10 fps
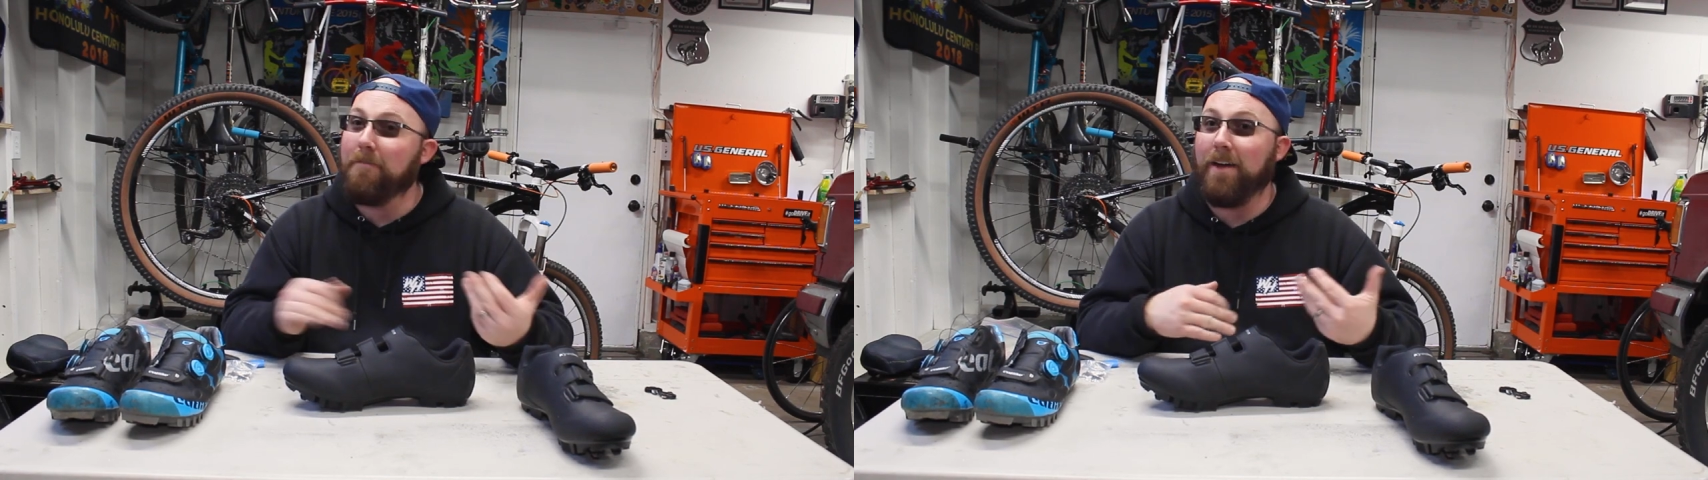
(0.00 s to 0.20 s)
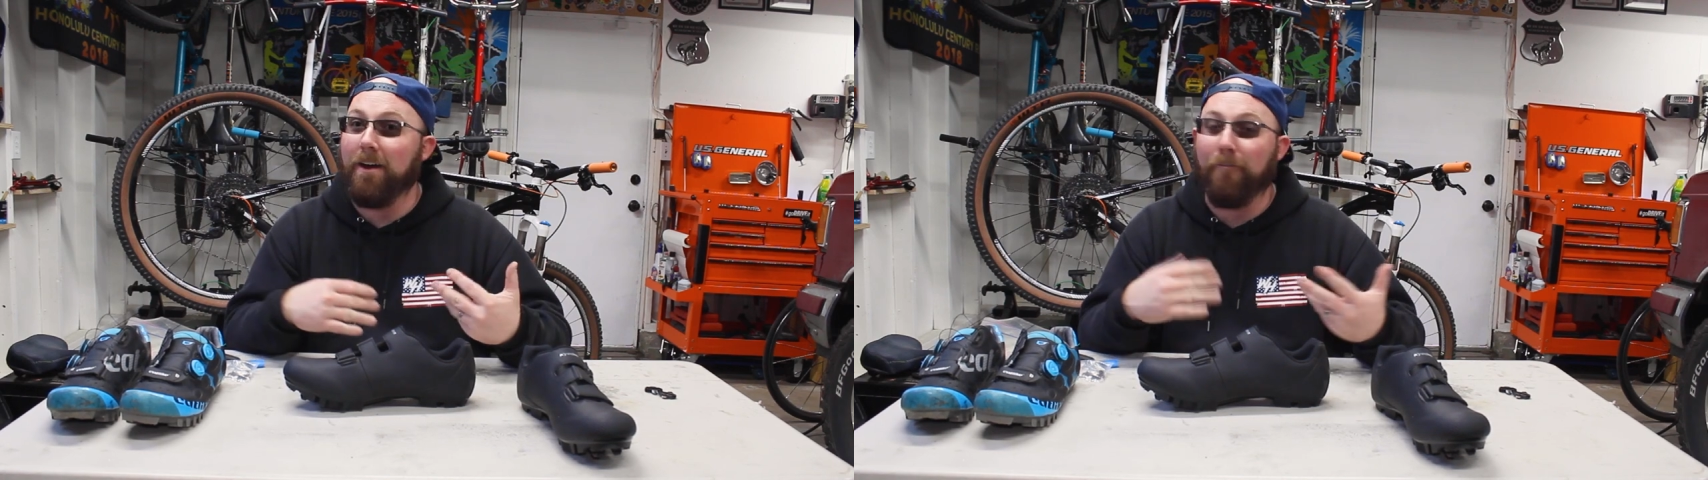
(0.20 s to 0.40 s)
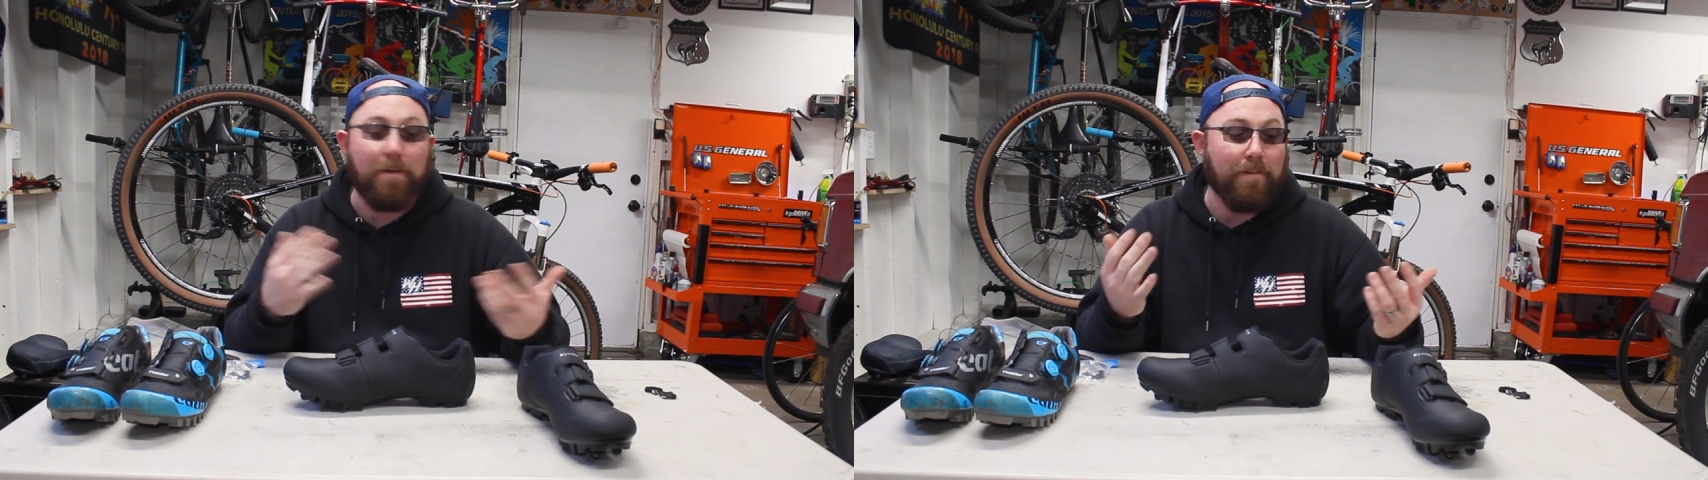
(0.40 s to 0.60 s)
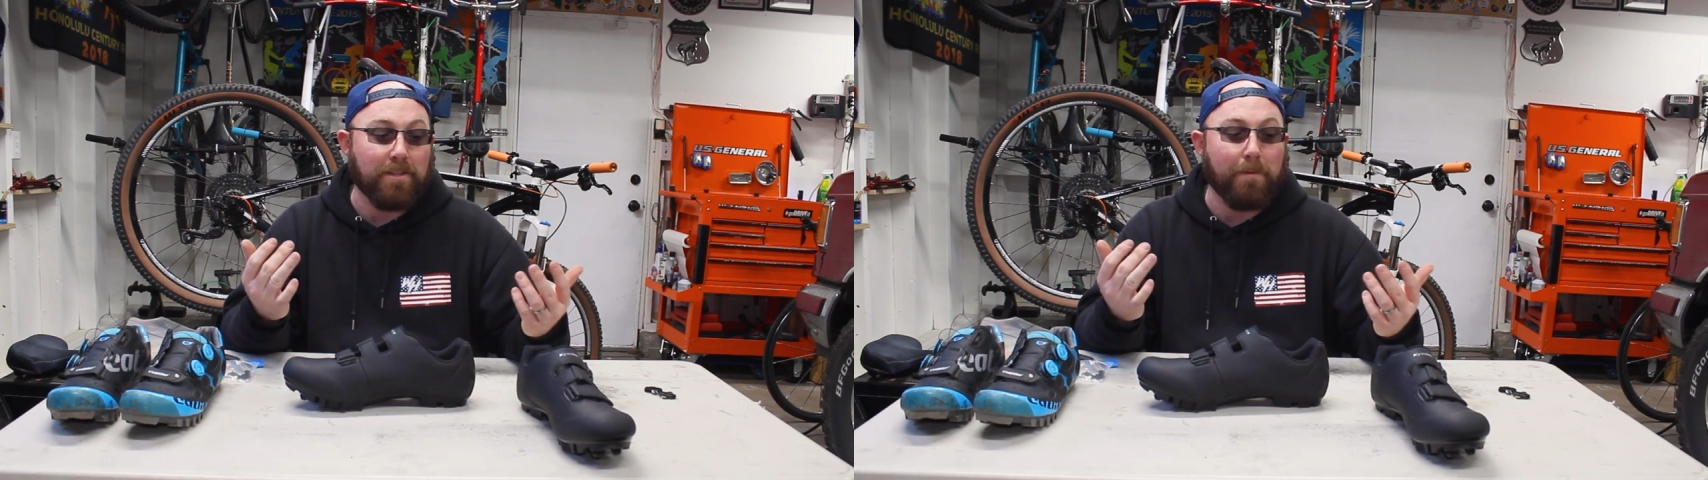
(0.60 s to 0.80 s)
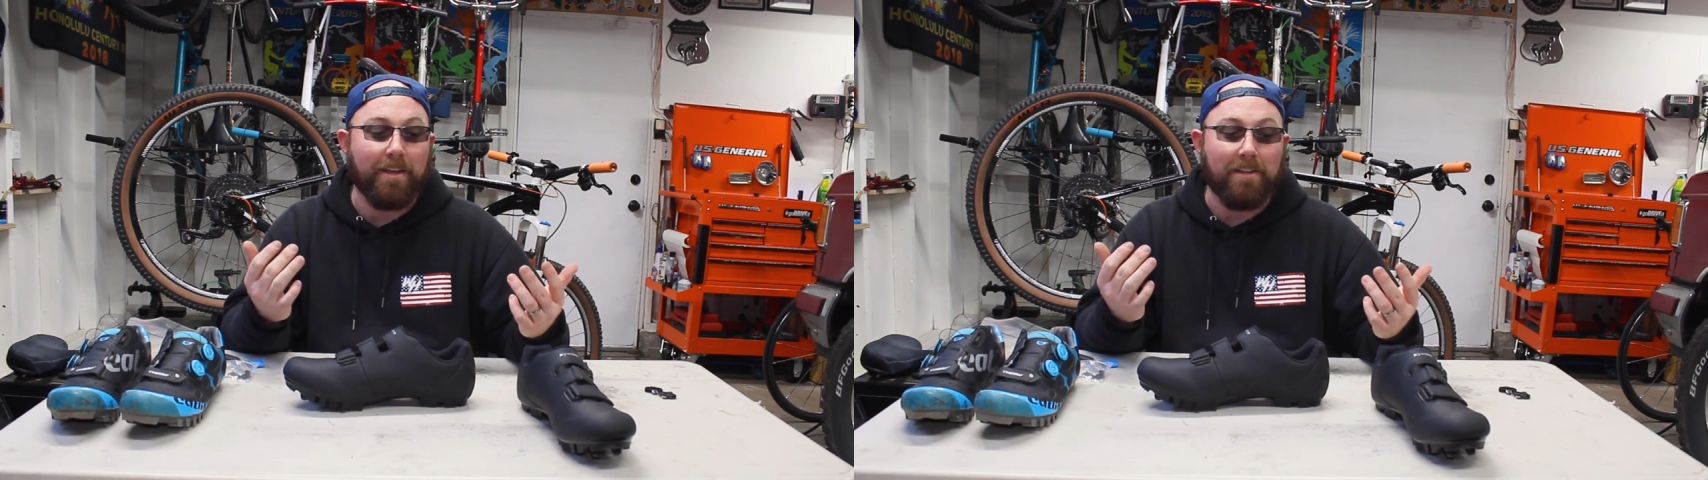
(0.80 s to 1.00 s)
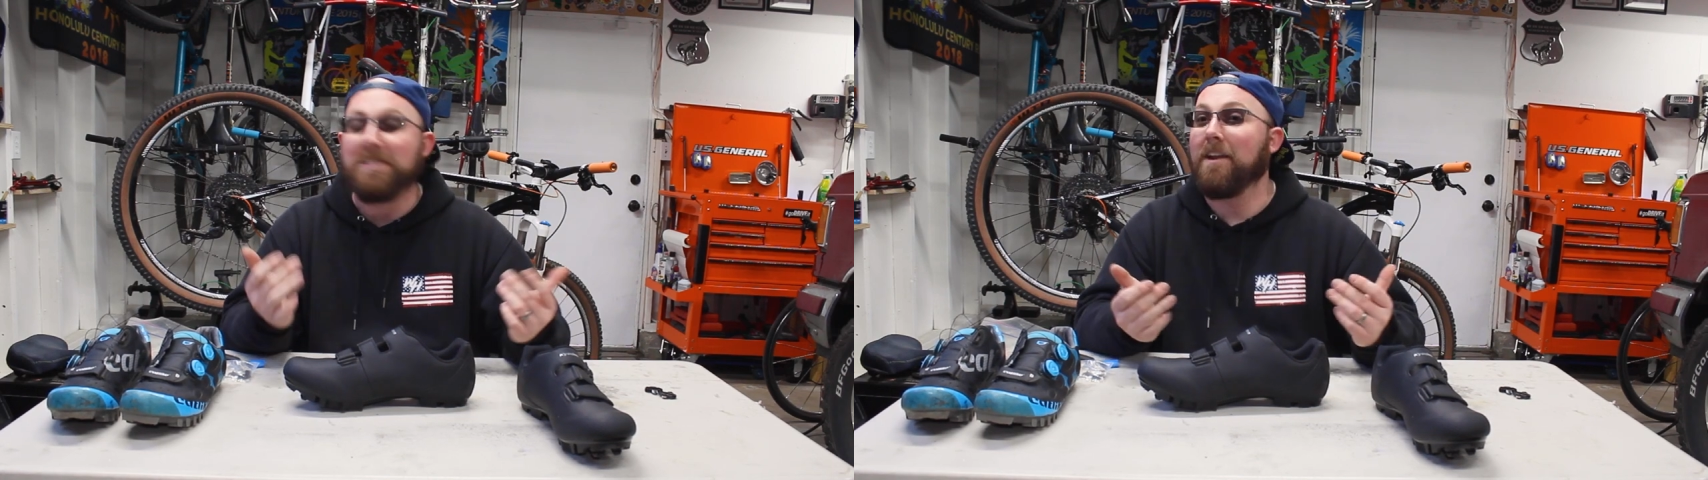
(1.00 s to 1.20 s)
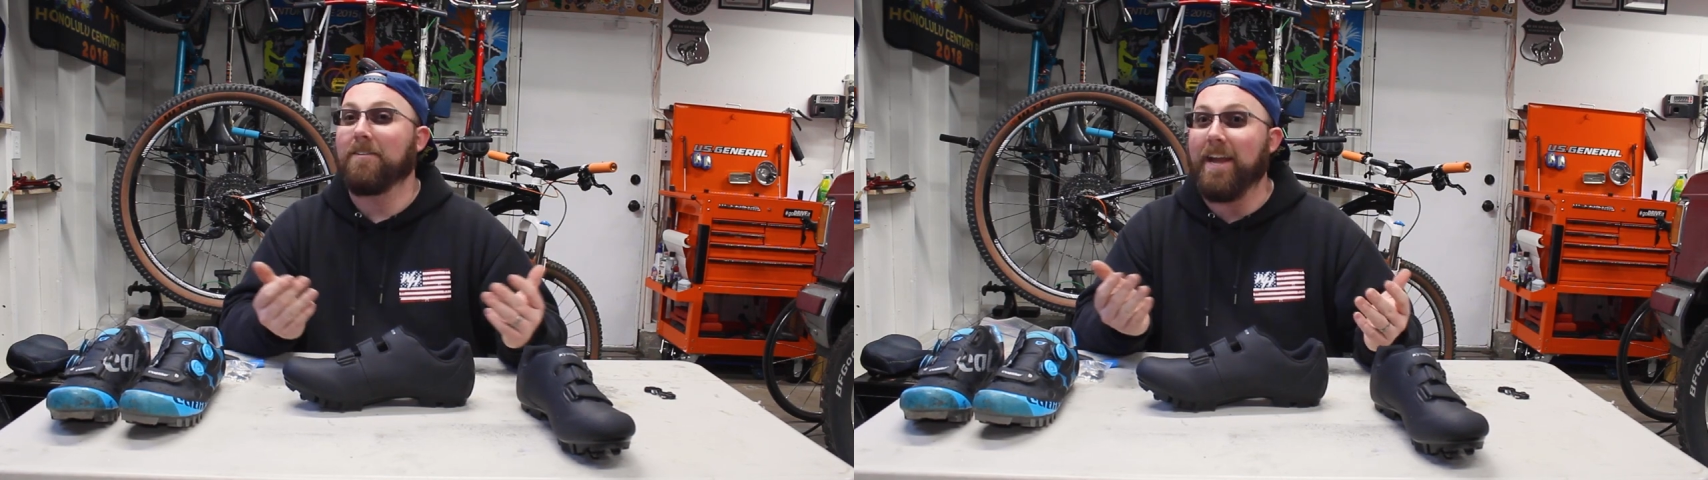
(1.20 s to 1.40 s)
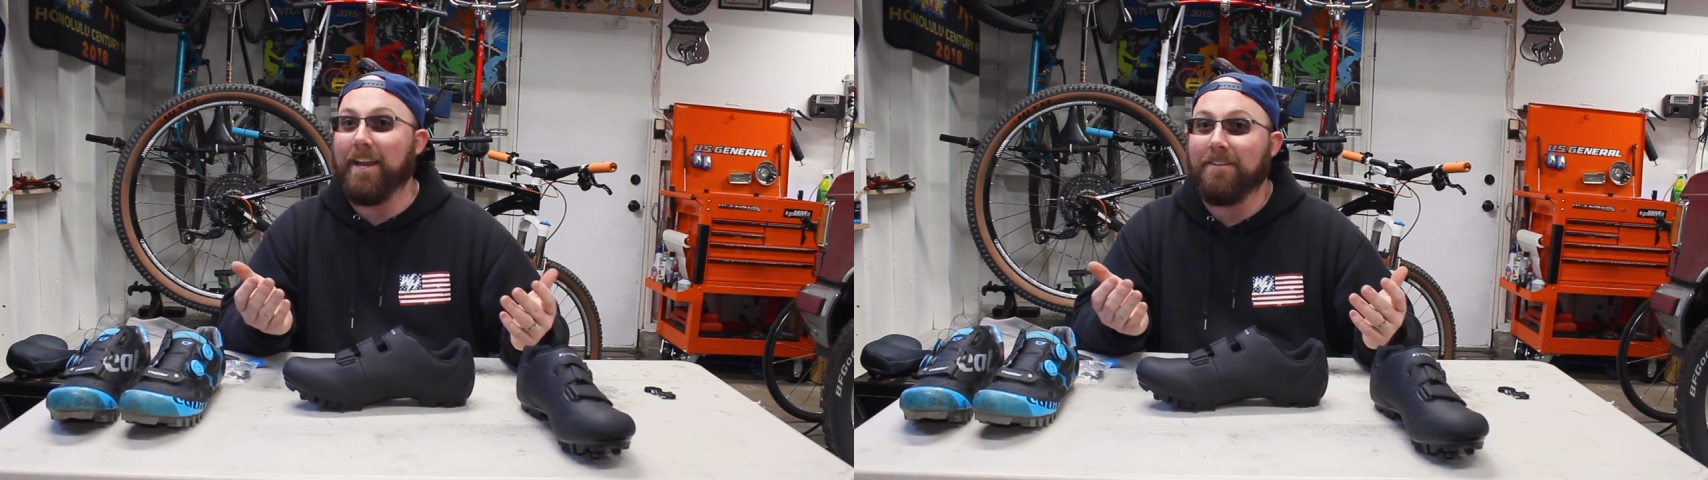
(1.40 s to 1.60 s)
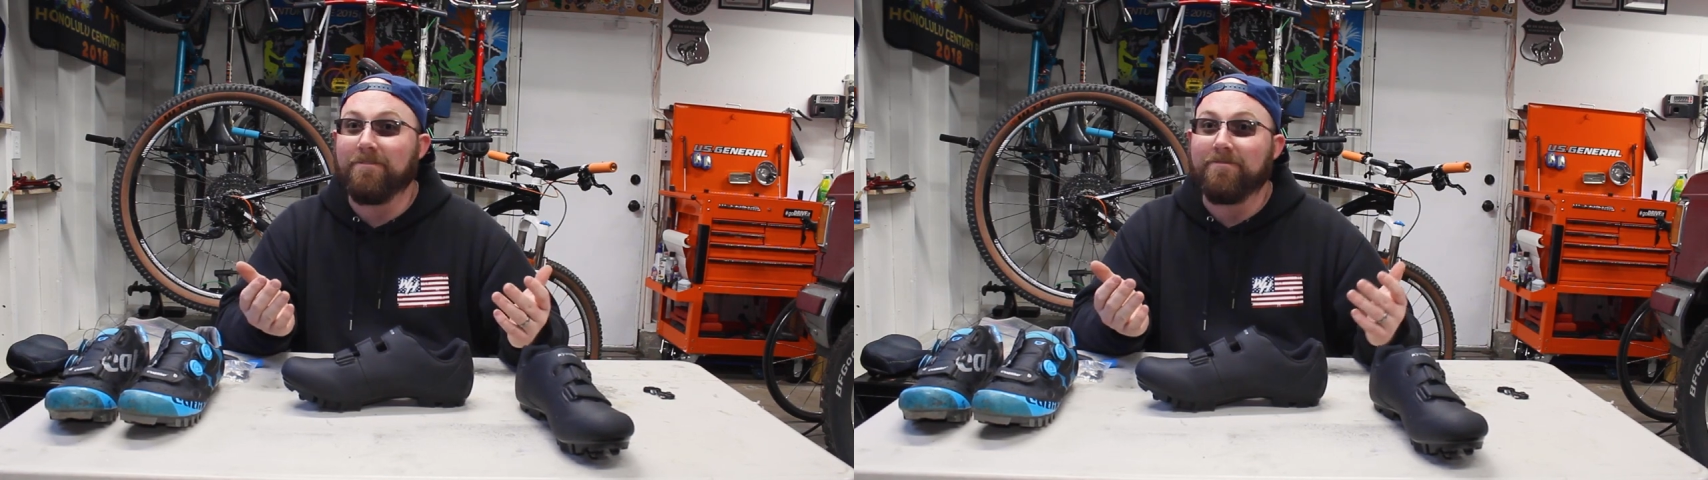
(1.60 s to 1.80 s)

If not, hopefully you found something at least entertaining.